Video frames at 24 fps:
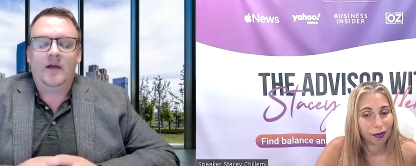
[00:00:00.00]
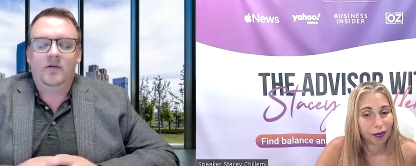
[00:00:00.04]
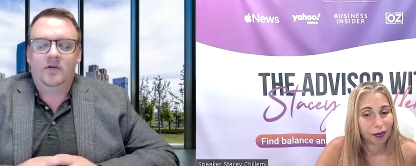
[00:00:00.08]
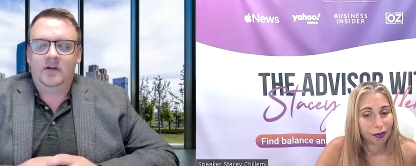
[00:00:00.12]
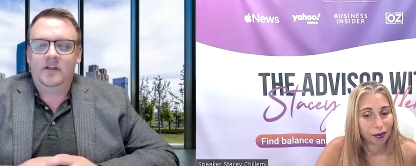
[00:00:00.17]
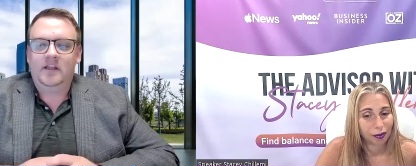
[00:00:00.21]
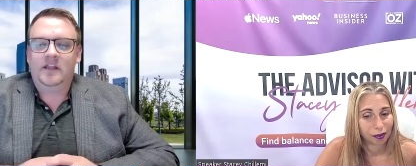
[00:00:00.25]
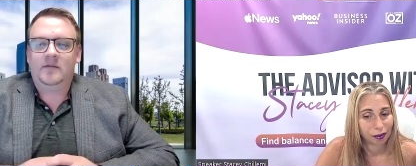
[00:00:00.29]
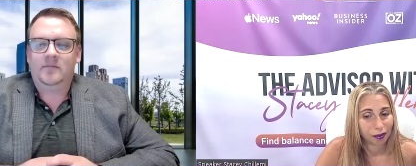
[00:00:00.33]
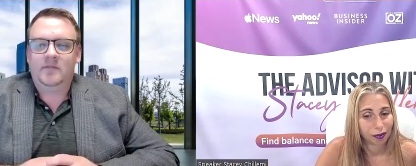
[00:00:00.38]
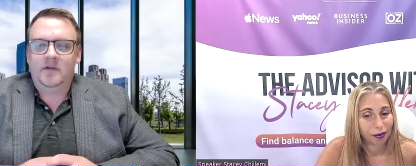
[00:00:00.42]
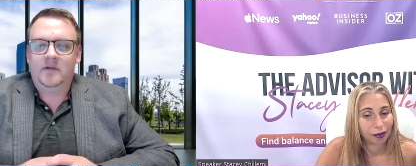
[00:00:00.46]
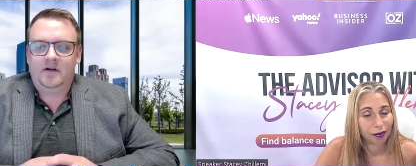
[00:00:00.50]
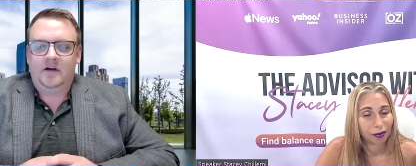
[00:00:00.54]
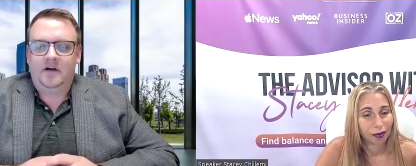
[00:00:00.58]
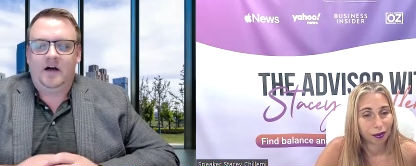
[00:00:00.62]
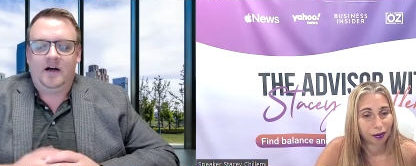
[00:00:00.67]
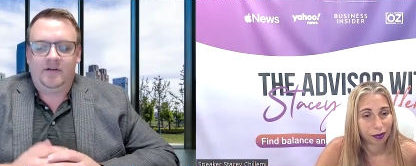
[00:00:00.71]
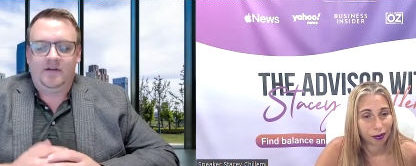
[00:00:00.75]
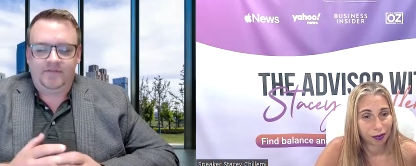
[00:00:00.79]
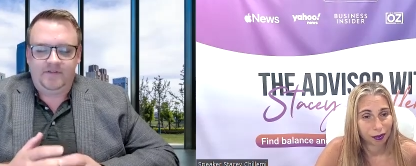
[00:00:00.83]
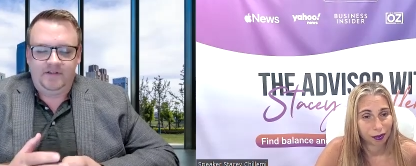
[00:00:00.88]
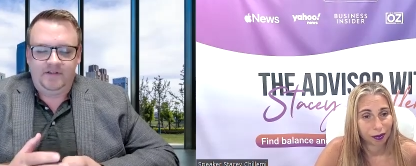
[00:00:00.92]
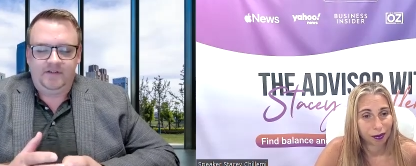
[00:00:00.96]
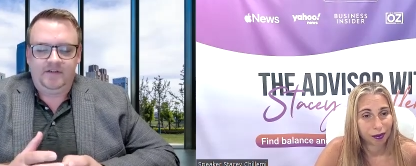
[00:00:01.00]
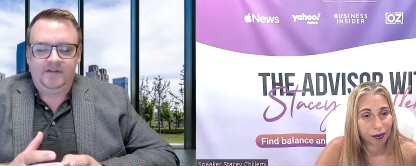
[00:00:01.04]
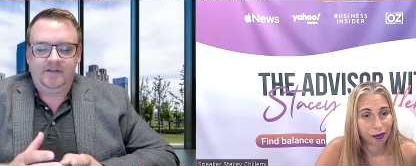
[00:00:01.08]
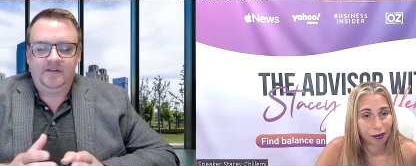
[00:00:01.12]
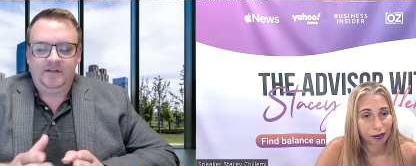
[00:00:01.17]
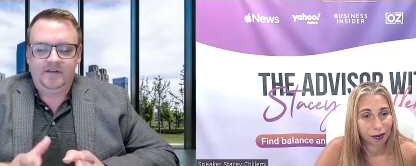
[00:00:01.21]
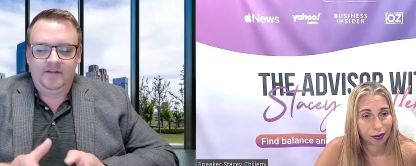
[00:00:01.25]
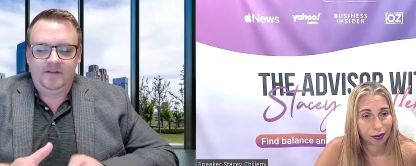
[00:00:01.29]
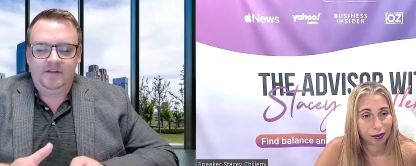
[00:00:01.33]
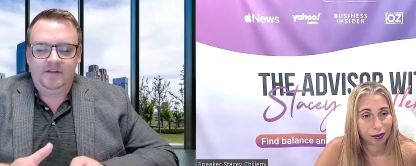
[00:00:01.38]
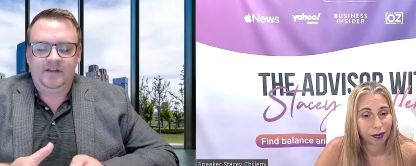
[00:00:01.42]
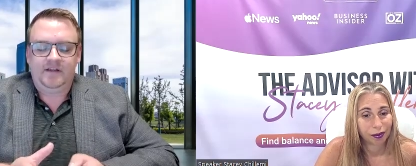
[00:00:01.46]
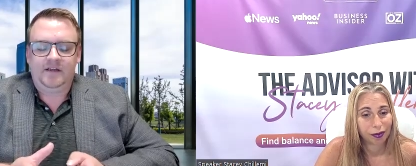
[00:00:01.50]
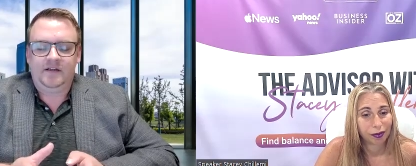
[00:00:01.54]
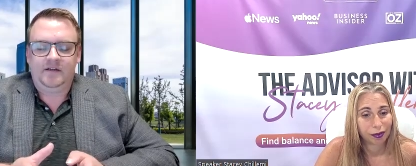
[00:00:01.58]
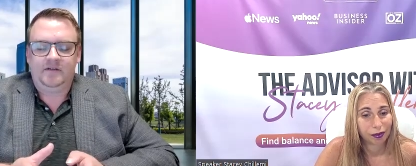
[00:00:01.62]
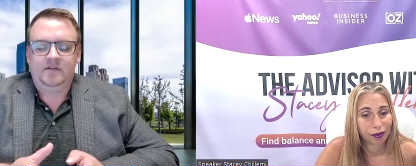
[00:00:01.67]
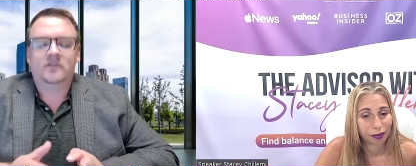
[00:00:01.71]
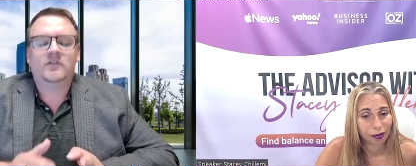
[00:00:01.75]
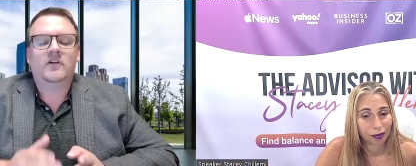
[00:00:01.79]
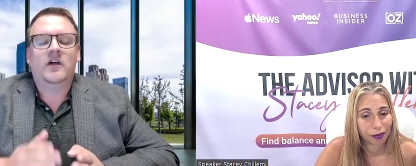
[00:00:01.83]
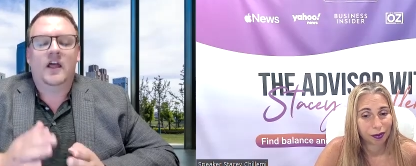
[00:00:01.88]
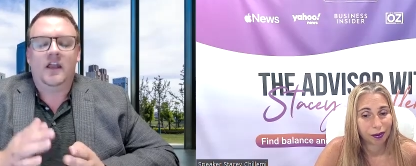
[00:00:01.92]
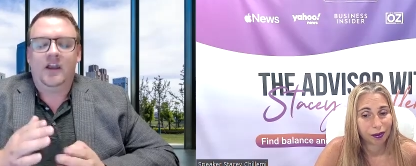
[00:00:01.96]
Speaker 1: I will email often
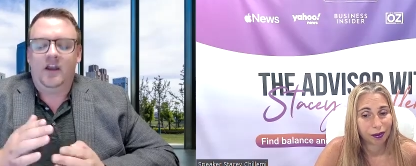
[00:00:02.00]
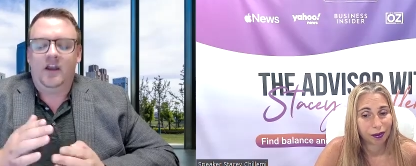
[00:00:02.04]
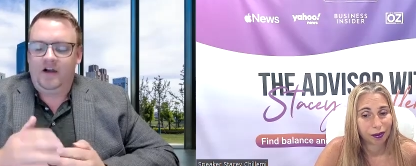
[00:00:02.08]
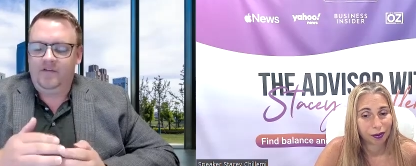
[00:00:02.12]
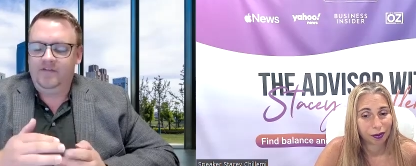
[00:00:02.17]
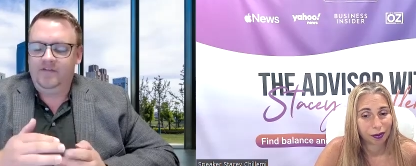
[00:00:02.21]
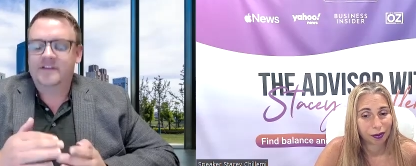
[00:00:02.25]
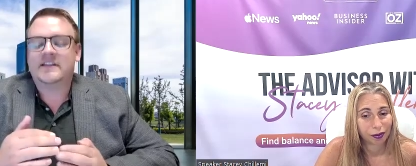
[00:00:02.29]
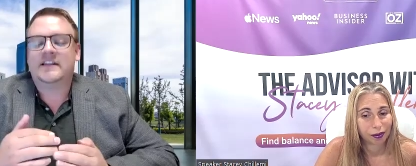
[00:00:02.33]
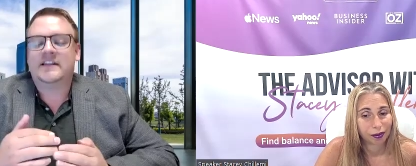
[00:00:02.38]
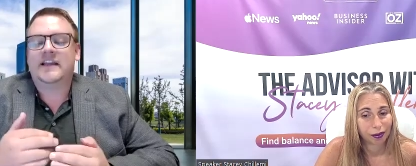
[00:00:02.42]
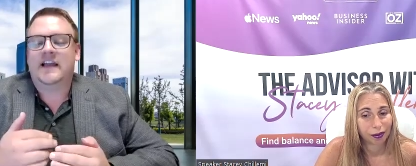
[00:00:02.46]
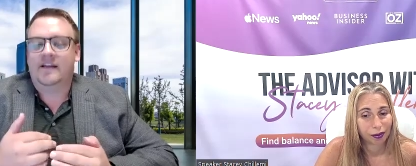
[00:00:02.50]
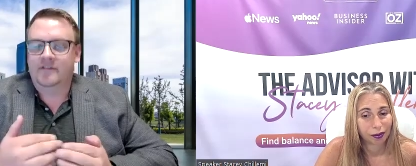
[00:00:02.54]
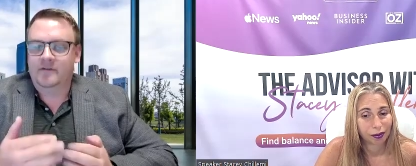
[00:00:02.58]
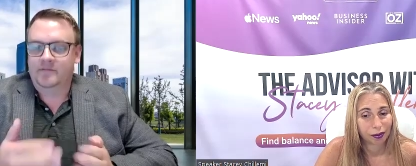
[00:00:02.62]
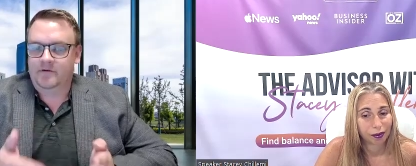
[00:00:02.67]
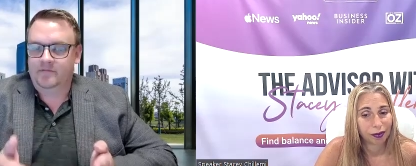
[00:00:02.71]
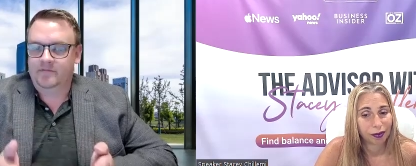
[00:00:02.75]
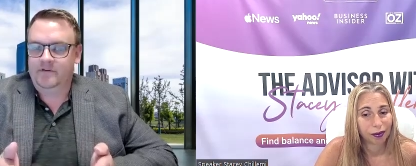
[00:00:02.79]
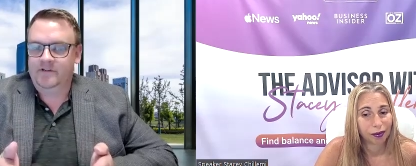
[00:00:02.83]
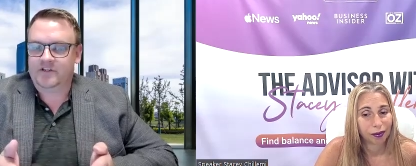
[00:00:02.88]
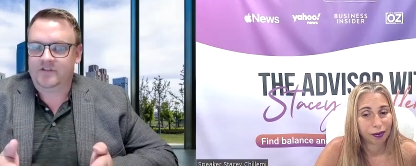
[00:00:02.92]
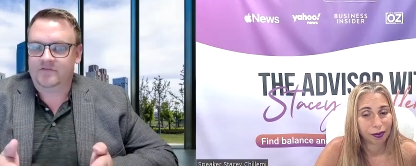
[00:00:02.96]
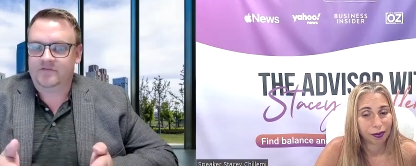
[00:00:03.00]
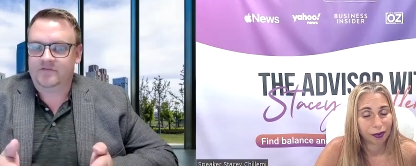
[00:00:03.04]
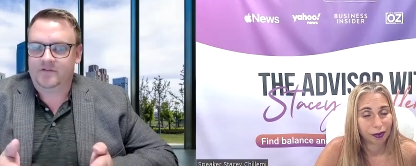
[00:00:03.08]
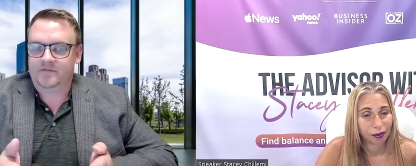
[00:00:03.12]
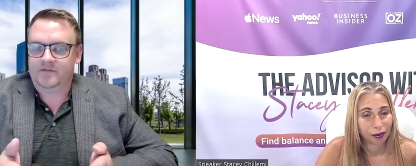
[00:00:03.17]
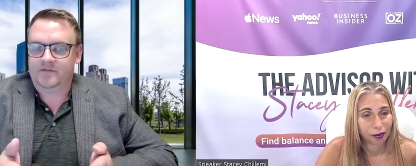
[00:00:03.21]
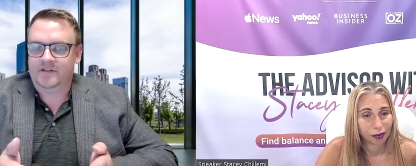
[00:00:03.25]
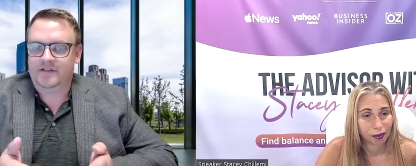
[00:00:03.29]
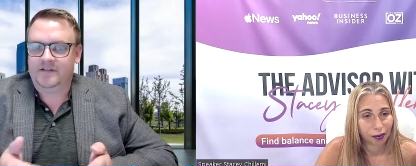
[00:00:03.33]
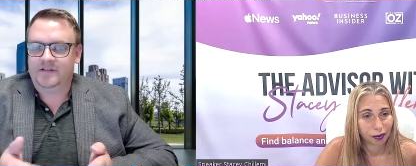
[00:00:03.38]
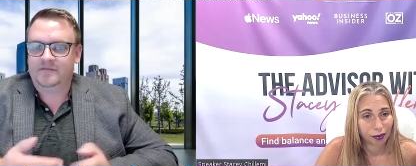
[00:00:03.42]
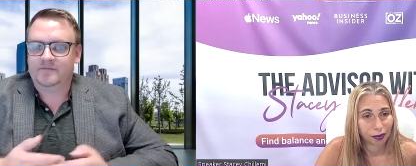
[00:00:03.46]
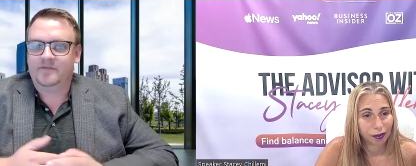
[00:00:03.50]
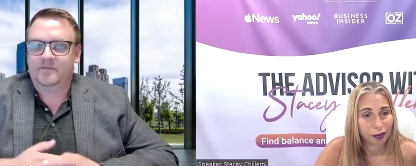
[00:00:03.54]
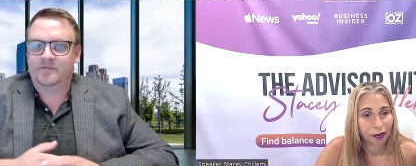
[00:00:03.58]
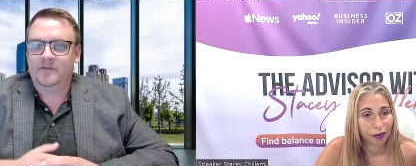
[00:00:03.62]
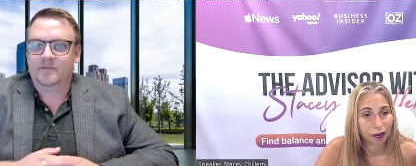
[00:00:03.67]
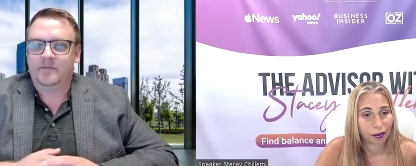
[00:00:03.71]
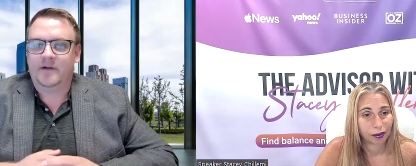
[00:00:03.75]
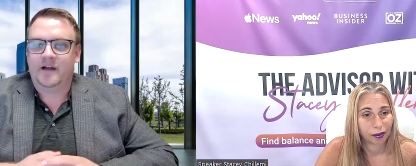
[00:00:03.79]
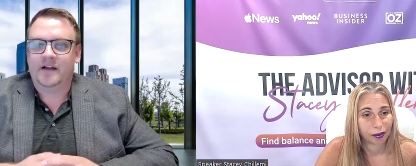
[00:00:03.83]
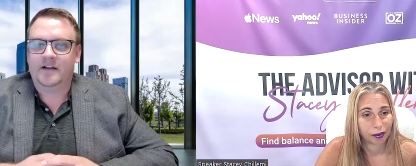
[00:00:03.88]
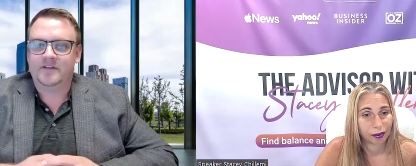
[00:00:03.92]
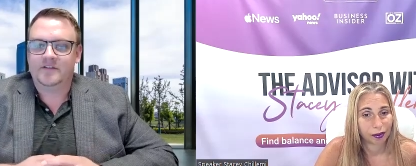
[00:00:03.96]
obviously I have the permission from
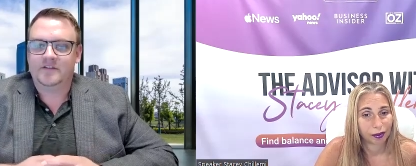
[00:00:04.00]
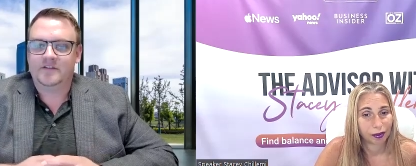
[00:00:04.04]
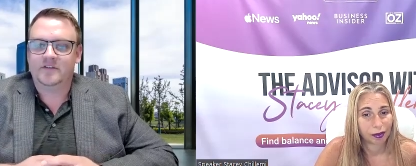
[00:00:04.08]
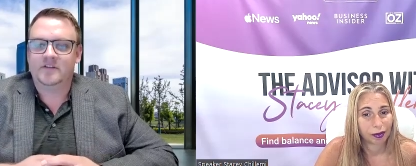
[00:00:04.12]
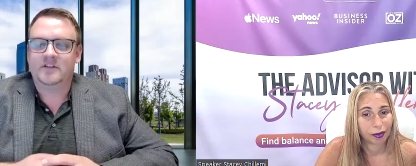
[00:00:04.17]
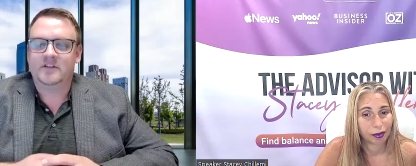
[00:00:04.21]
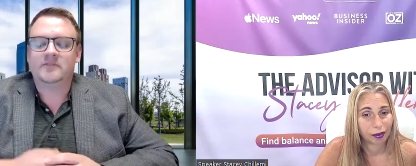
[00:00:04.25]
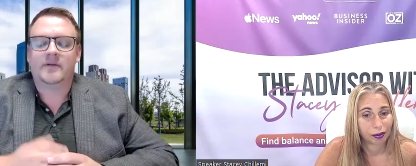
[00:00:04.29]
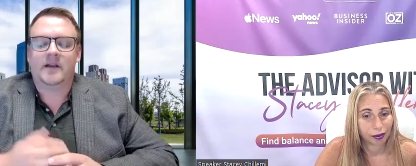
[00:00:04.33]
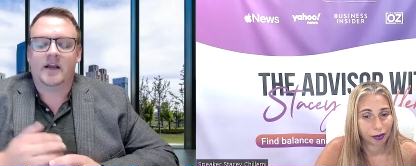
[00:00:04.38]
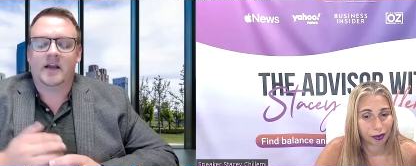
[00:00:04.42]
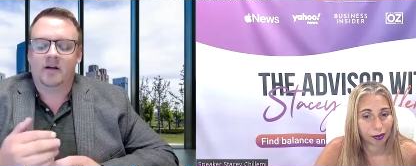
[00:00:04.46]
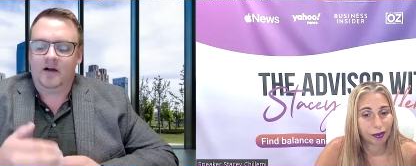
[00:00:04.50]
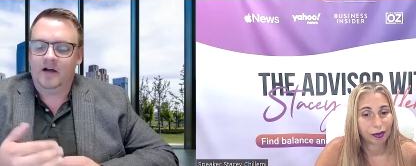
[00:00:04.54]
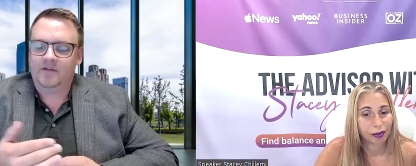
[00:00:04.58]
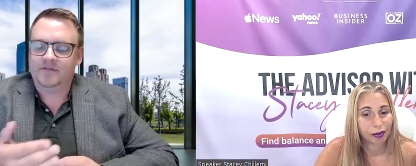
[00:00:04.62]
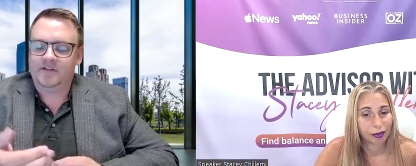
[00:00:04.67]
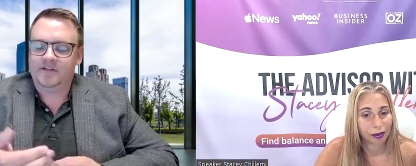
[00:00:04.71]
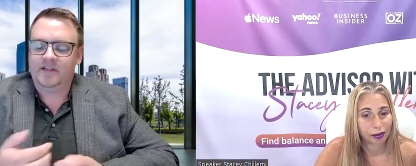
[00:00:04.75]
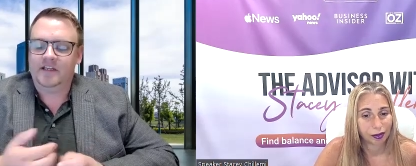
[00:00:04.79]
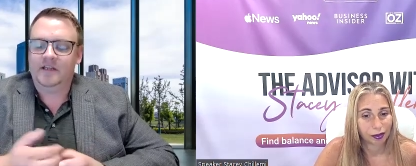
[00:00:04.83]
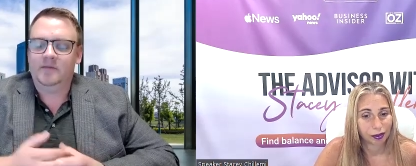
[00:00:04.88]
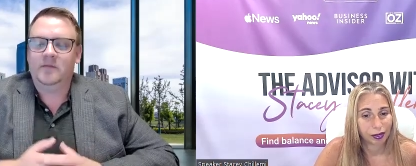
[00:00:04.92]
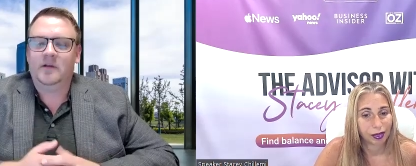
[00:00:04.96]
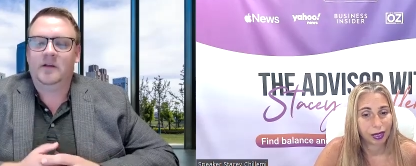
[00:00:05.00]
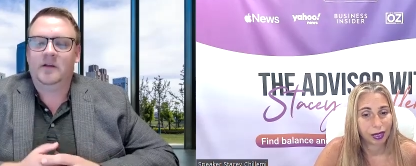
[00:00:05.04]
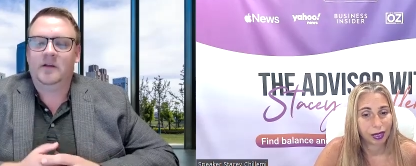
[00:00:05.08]
the buyers to do this, but I'll often